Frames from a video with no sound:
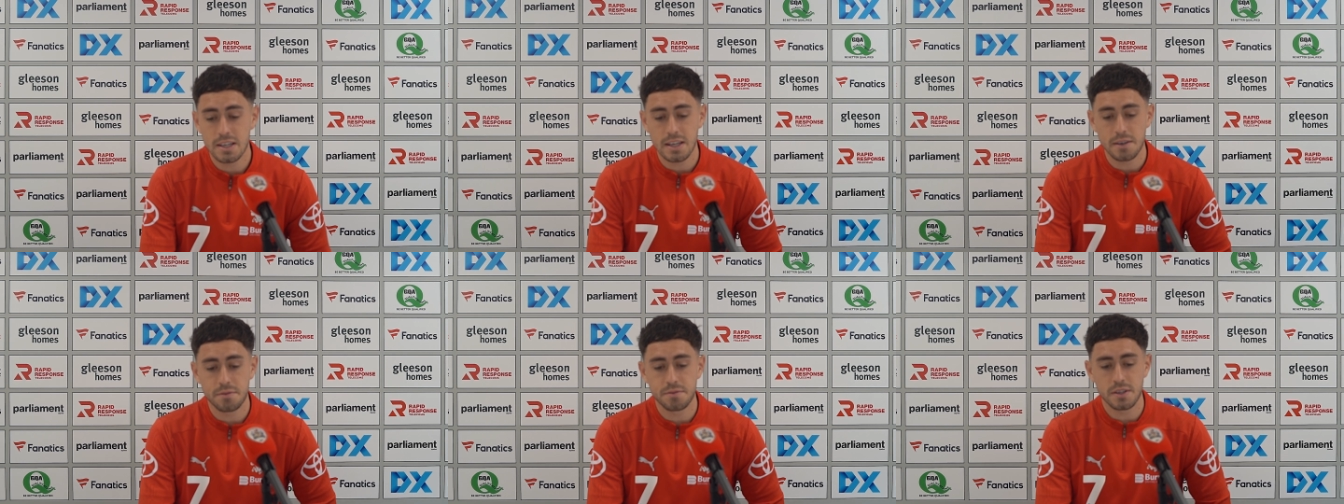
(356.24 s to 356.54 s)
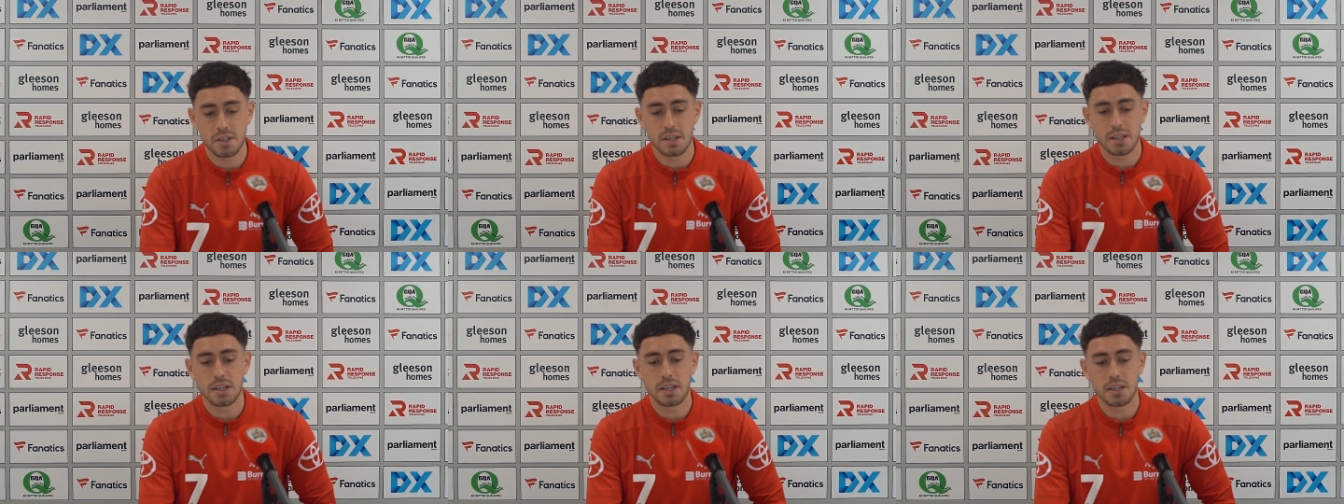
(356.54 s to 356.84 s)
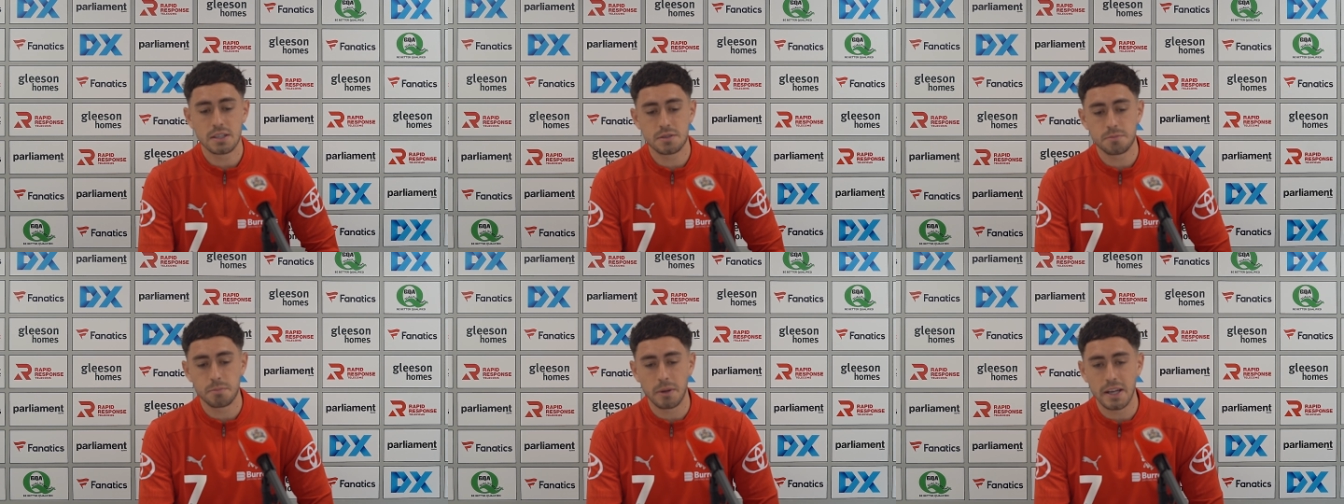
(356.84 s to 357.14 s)
definitely.
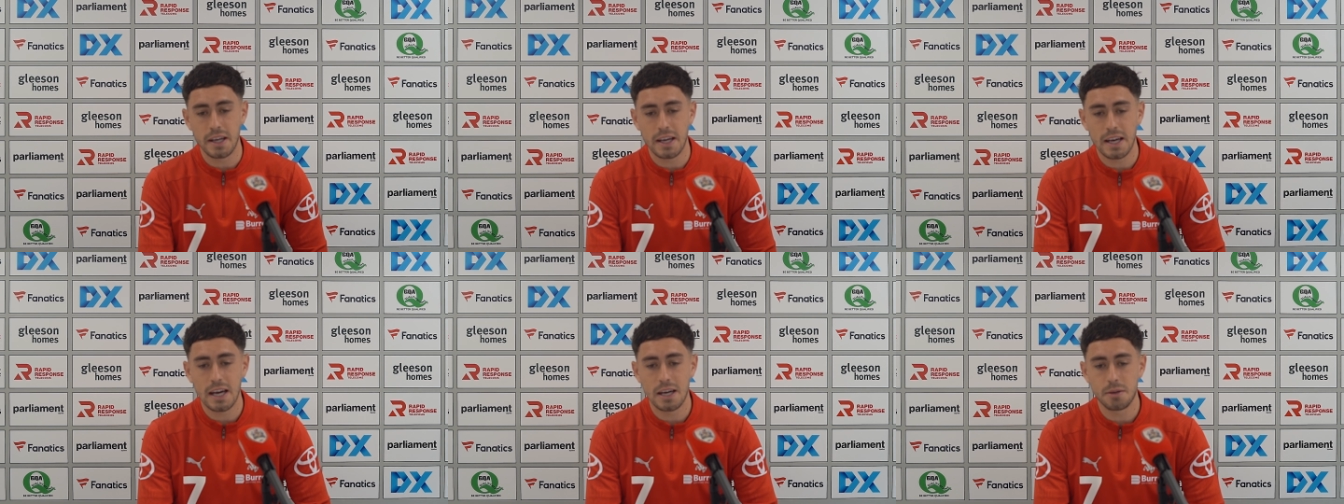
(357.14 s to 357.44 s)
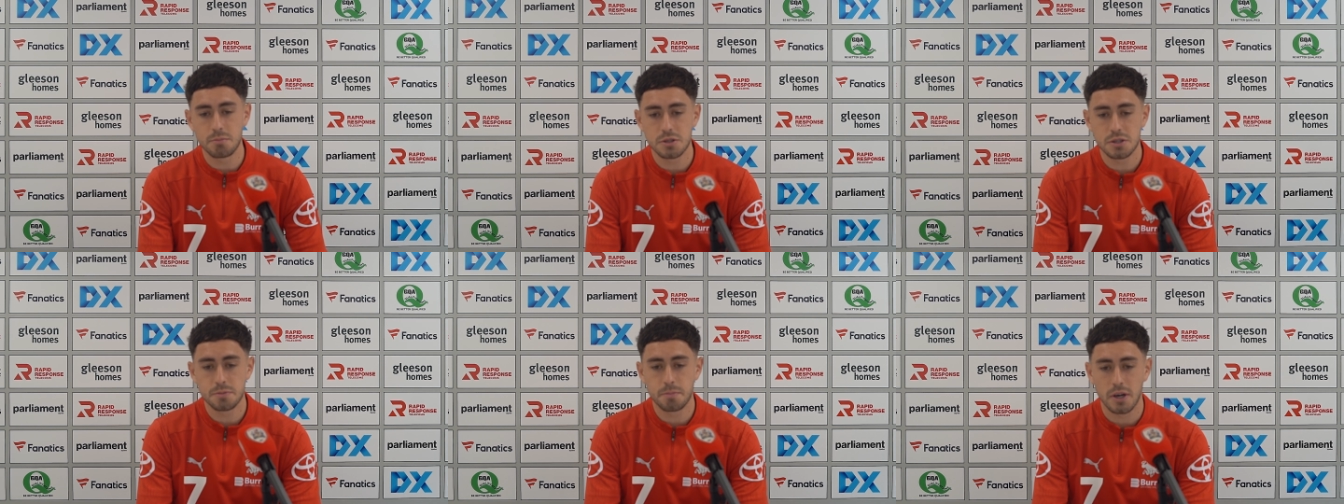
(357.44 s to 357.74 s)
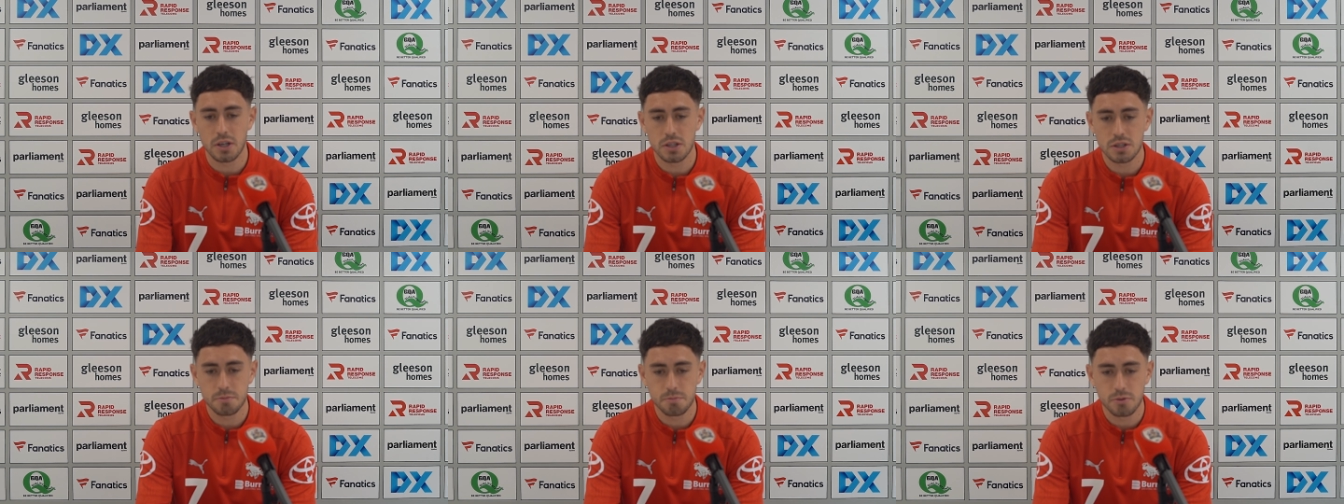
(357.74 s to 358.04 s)
As many games as
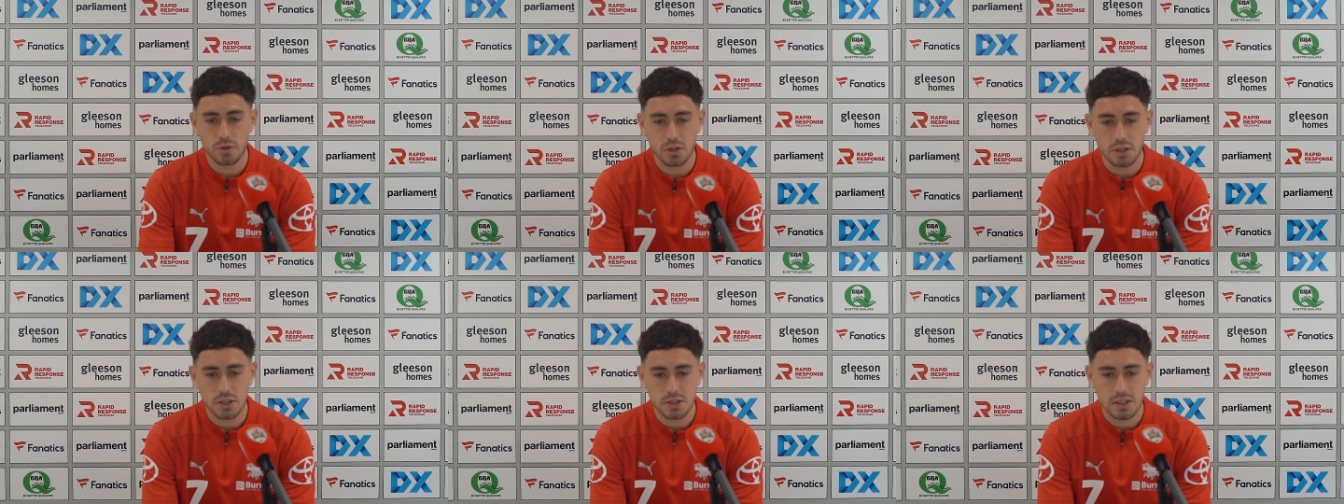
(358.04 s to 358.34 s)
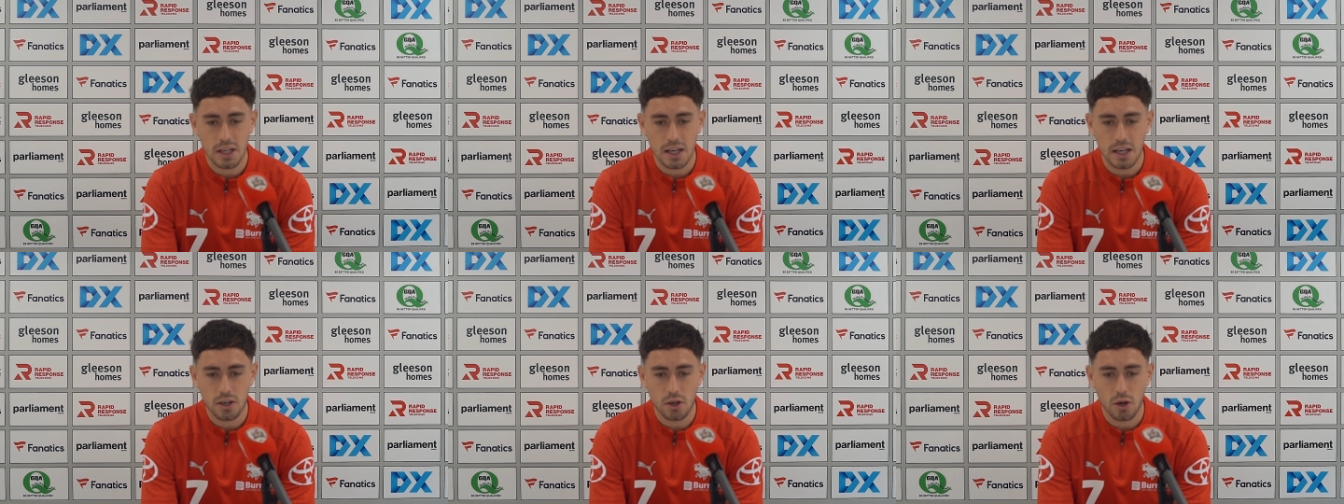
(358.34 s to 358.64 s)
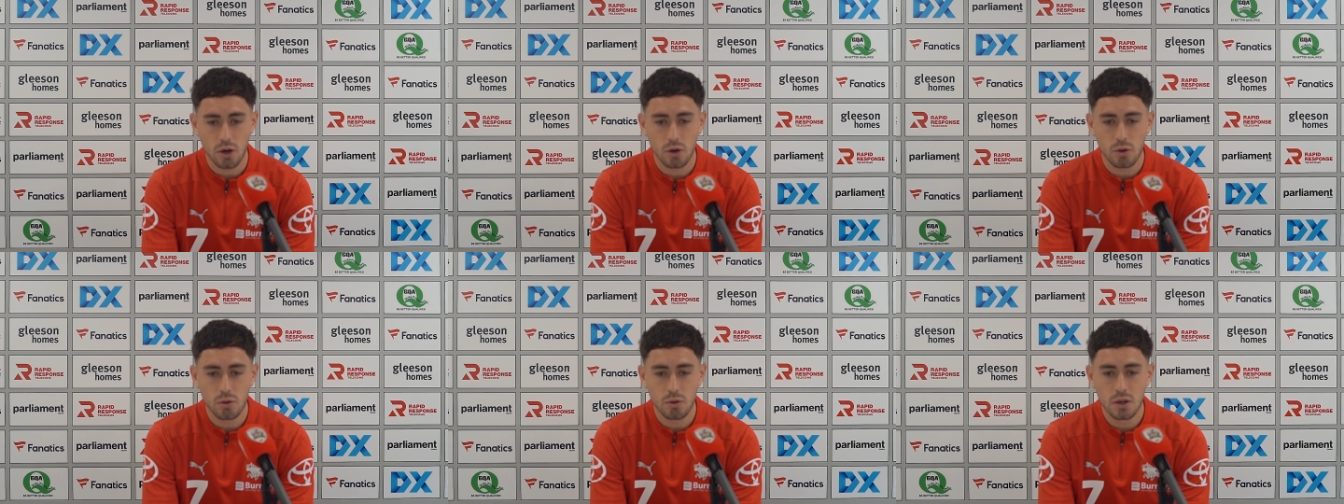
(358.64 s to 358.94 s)
possible is our
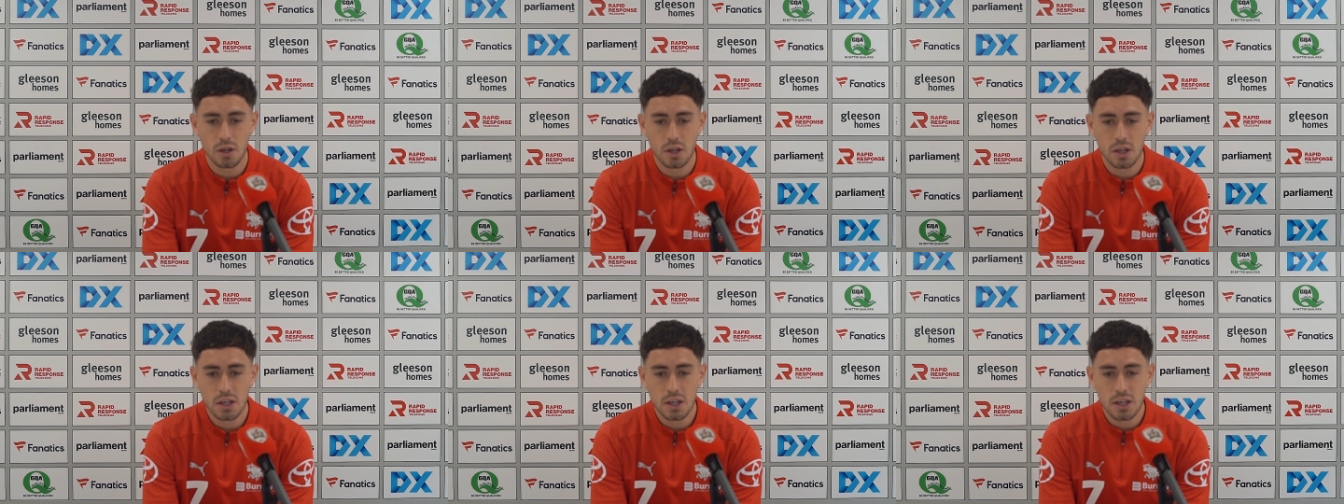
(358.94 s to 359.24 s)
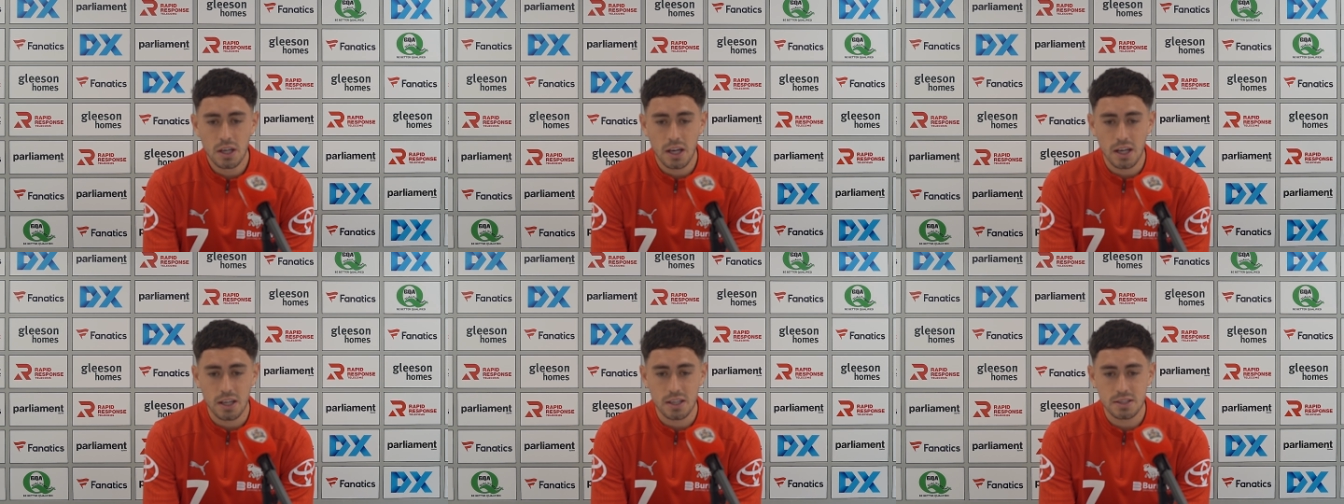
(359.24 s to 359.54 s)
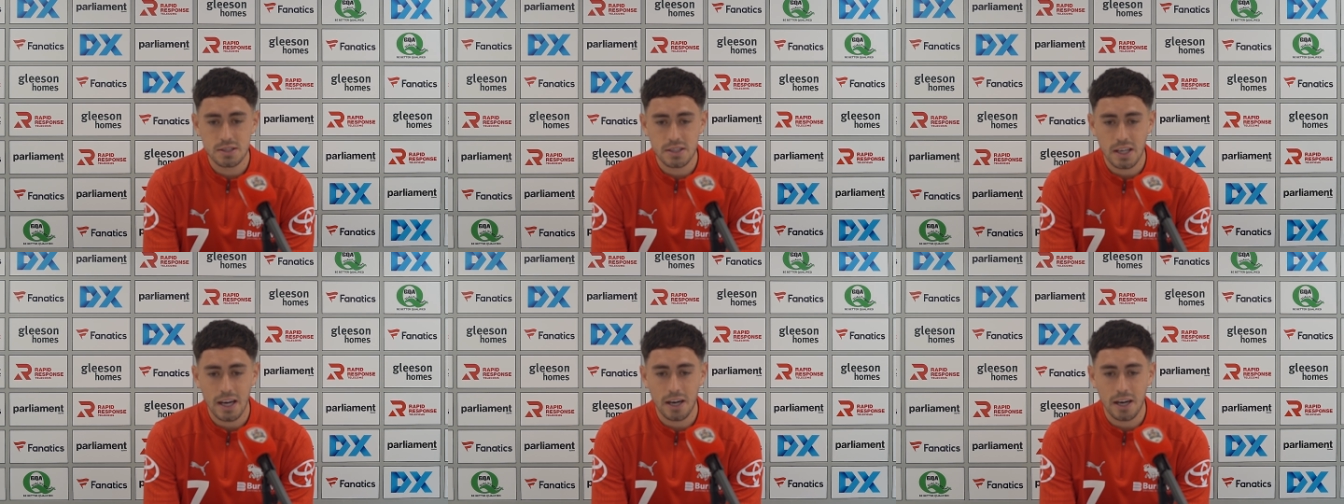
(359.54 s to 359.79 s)
goal, and to